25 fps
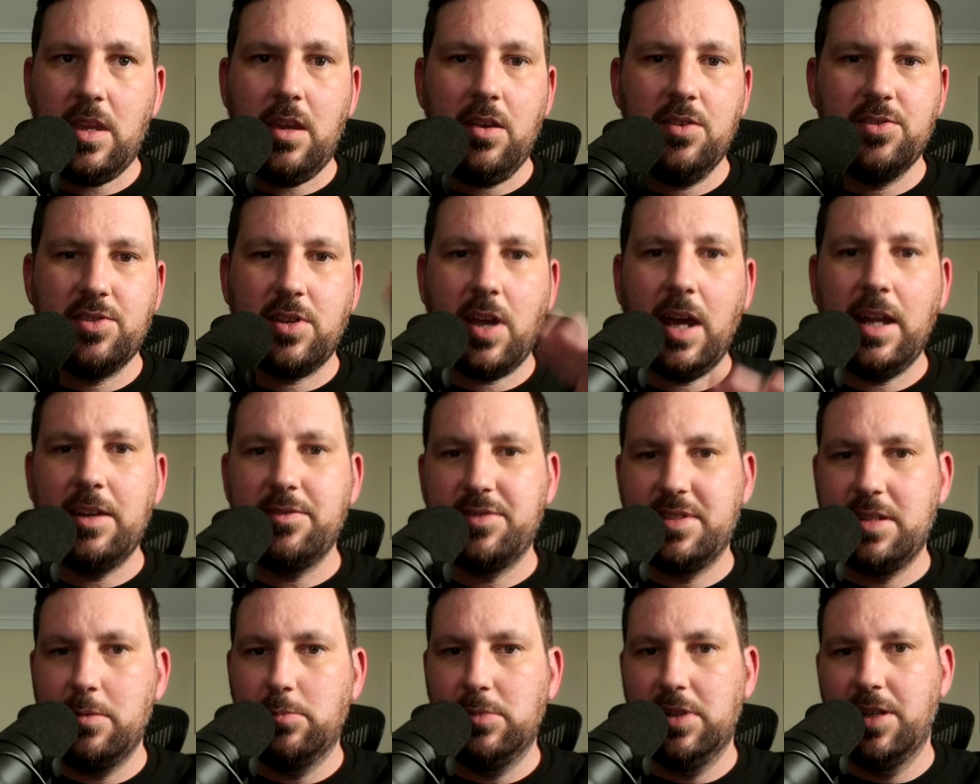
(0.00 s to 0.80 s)
It's kind of
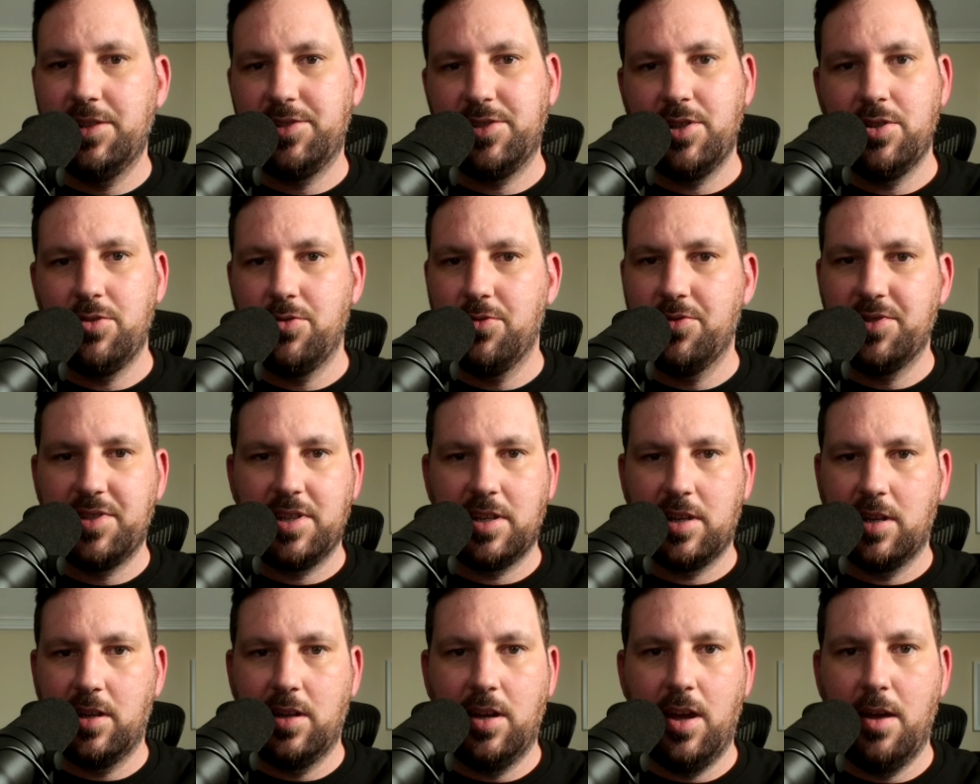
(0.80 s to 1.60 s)
similar to
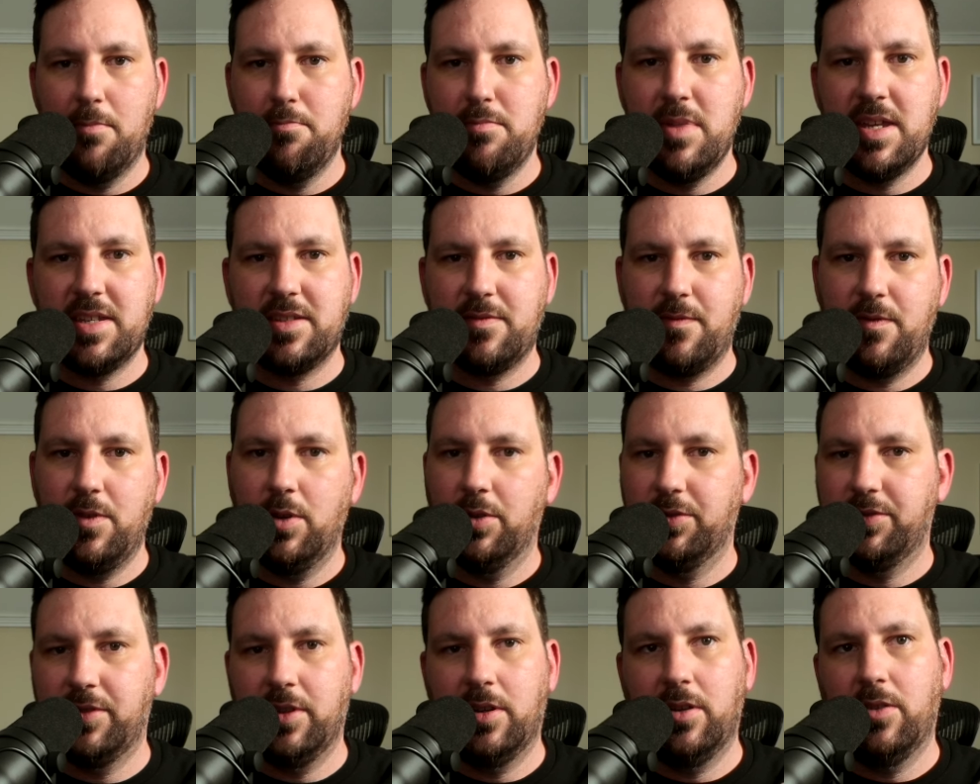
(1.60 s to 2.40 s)
using a mist
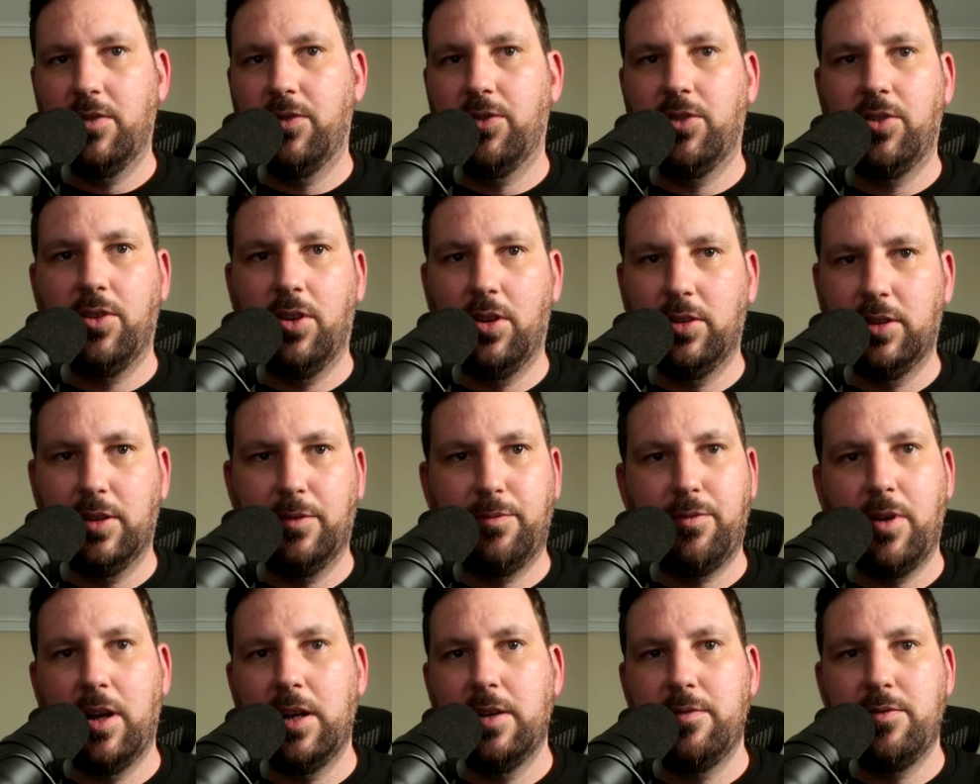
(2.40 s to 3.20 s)
filter on the
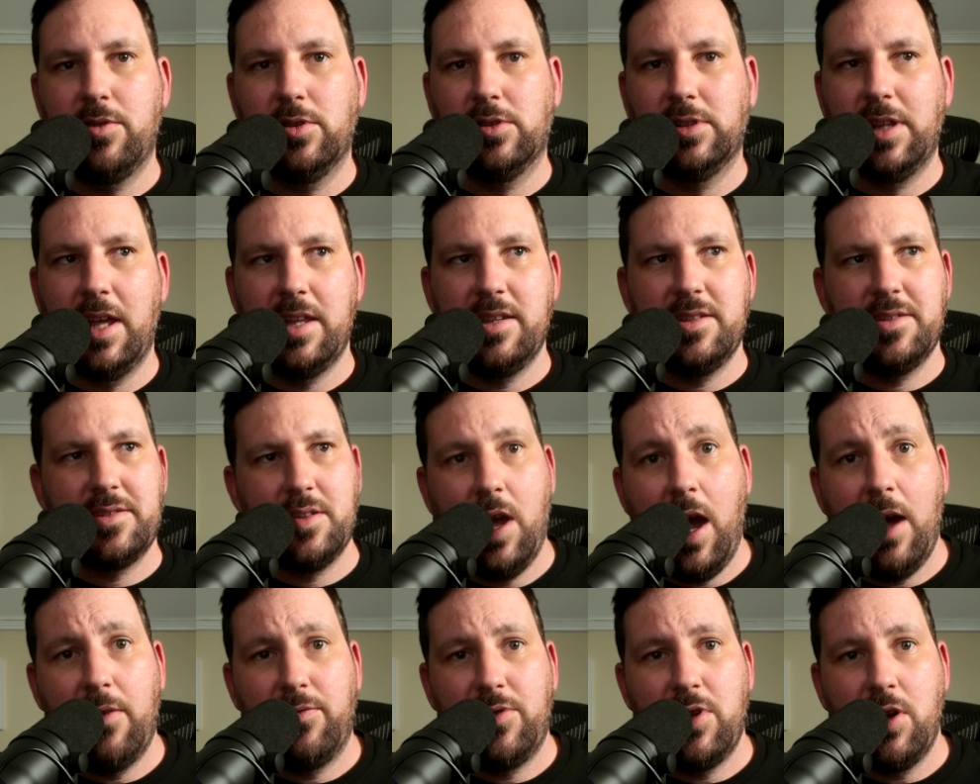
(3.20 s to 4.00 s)
front of your lens. You
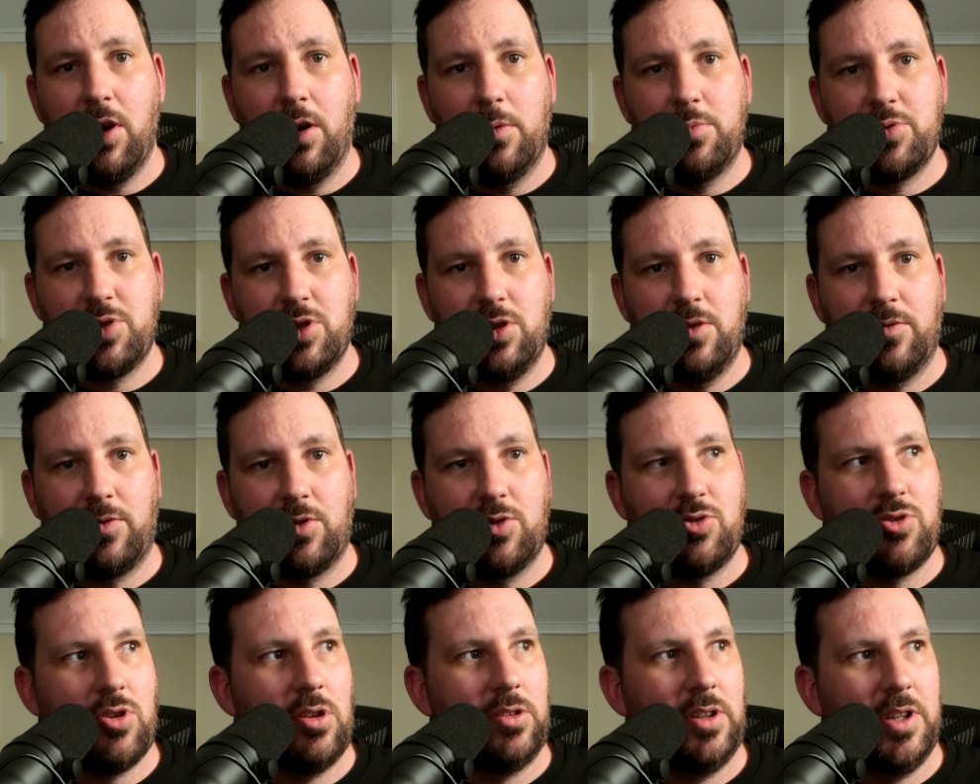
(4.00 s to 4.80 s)
have the option of
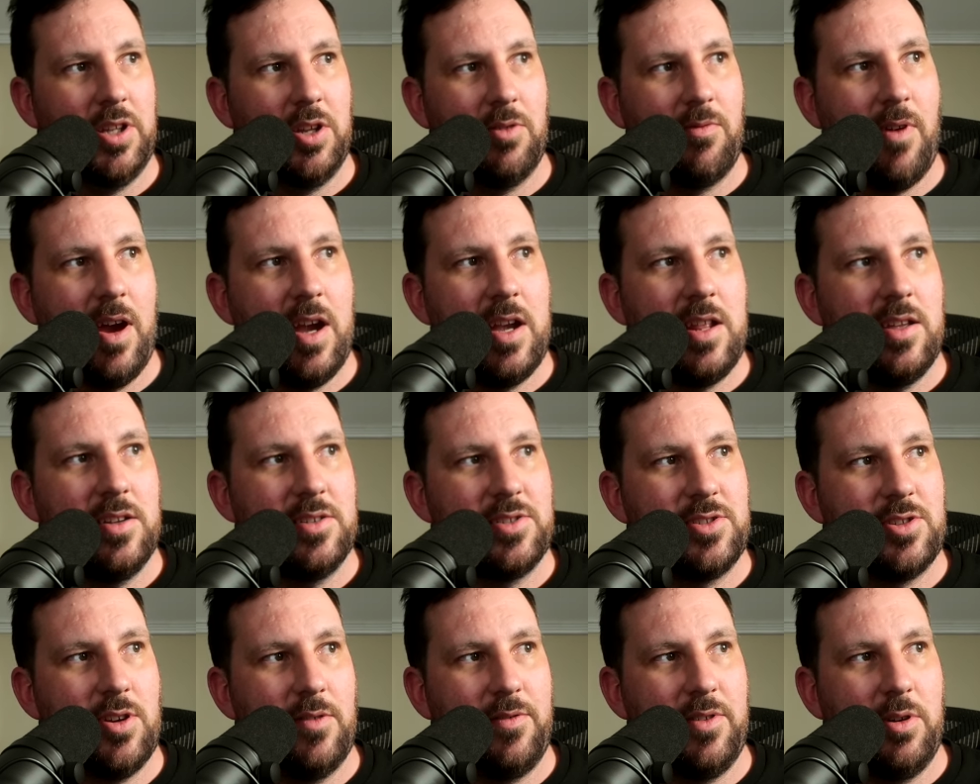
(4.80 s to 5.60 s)
controlling the radius,
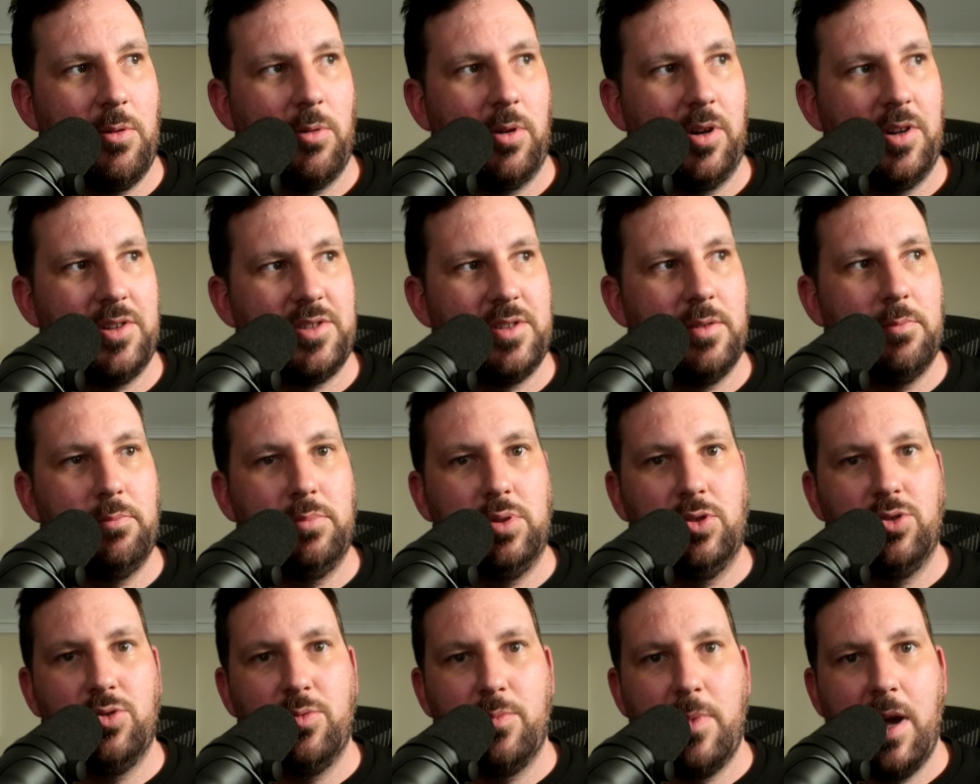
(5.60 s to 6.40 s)
so if you want it to
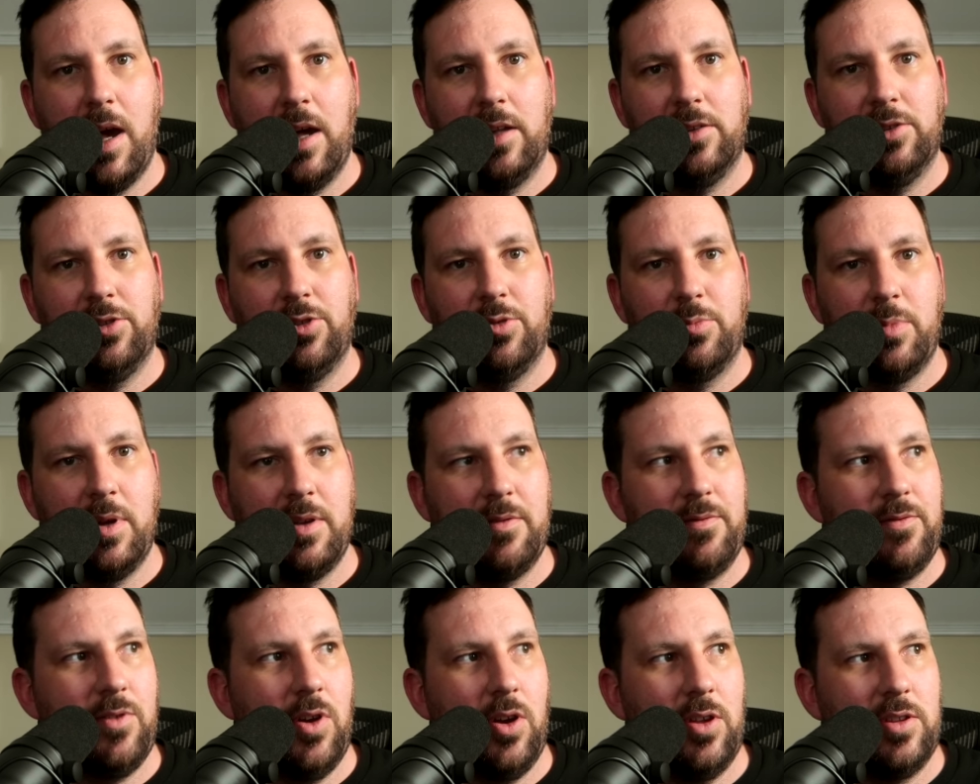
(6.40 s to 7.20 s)
bloom out a little bit
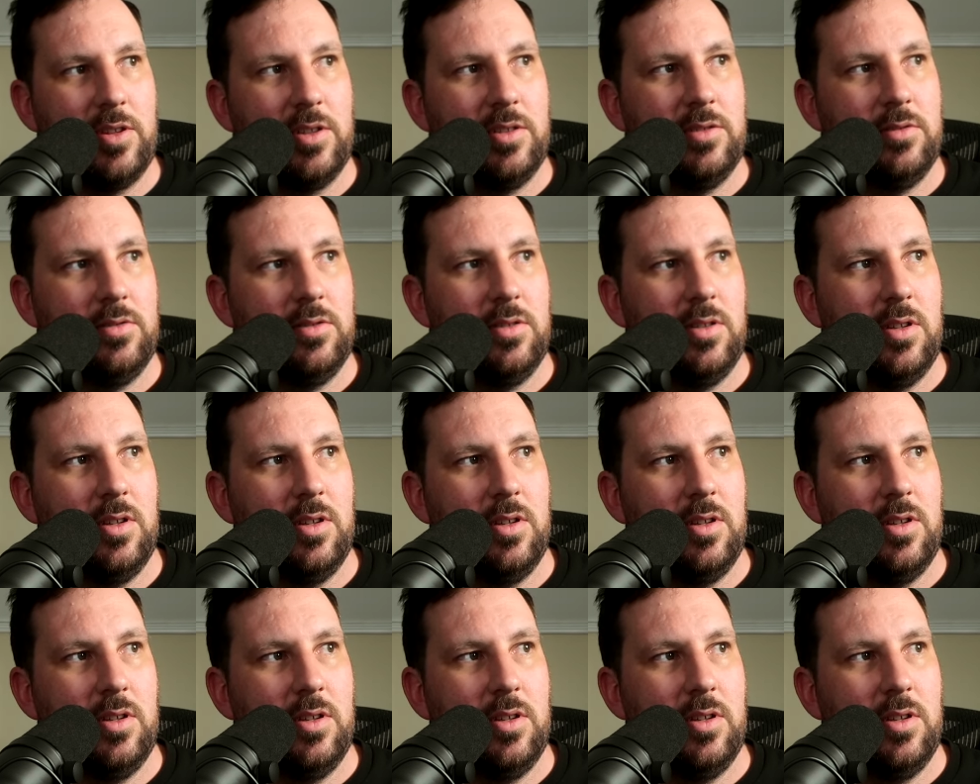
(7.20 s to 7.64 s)
further,